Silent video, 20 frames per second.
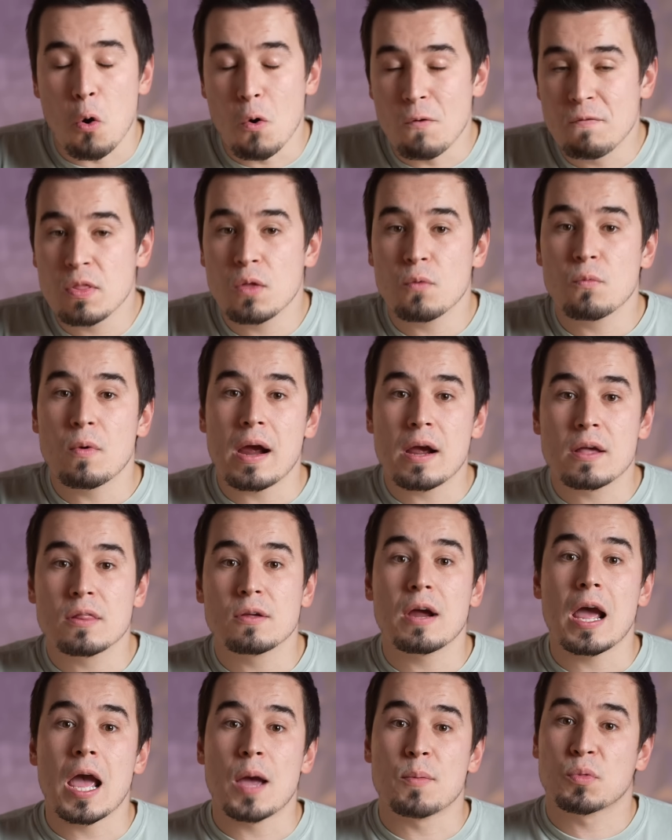over the
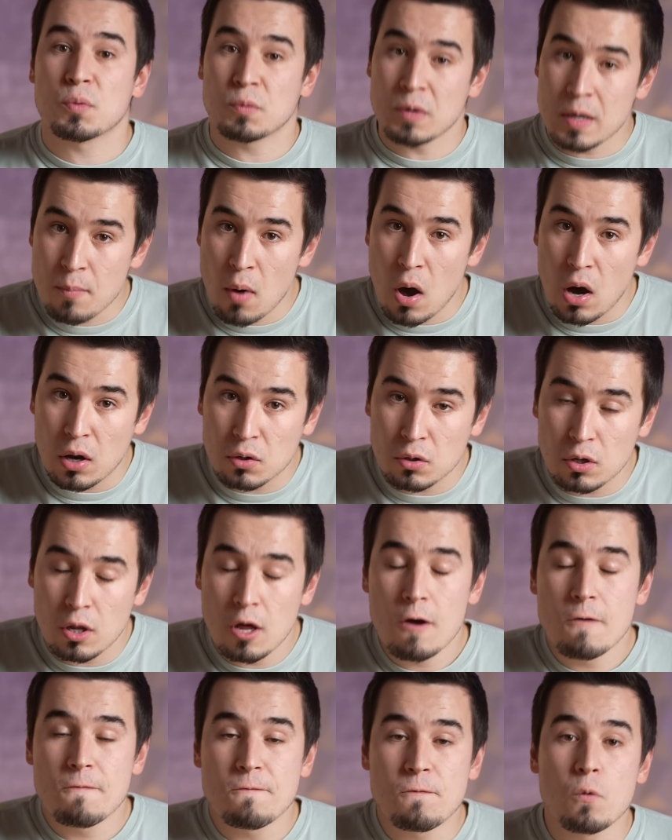regular M3
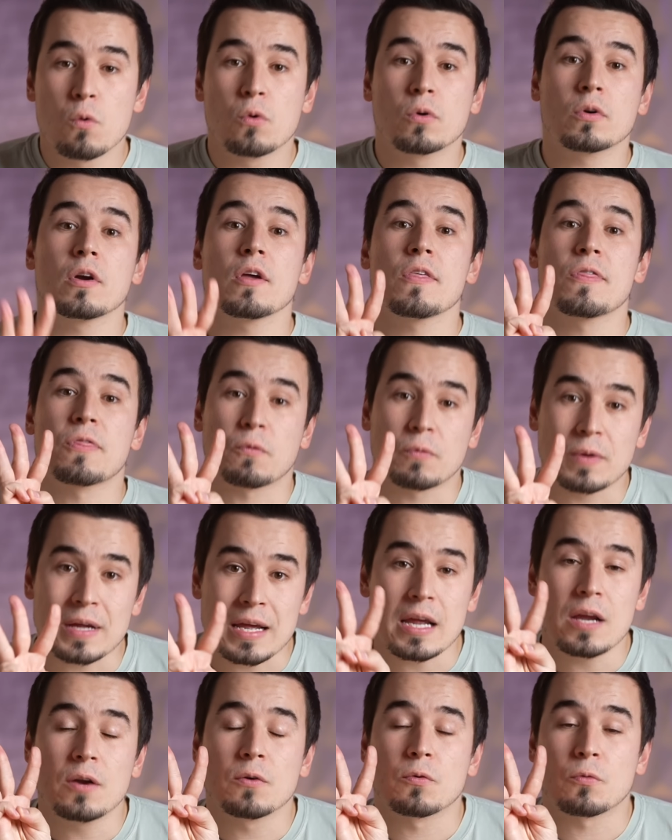model for three